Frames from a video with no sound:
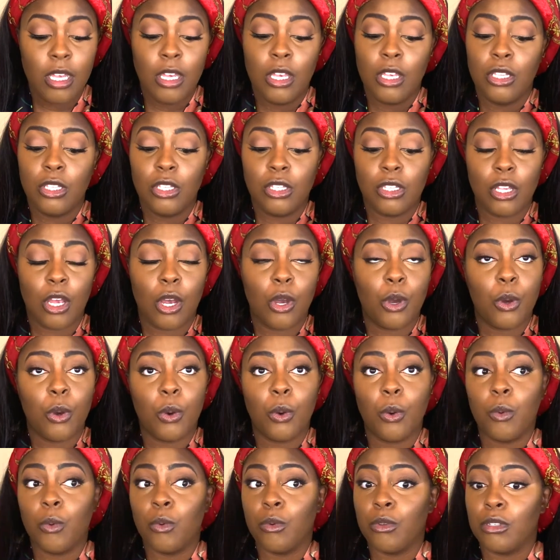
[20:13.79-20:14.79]

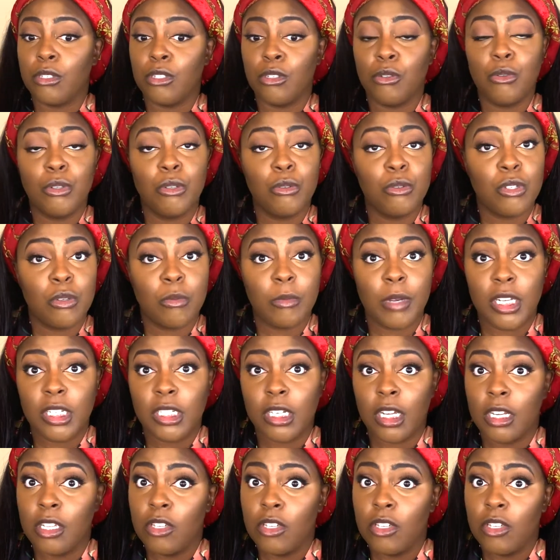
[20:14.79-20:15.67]
So you do too much, honey,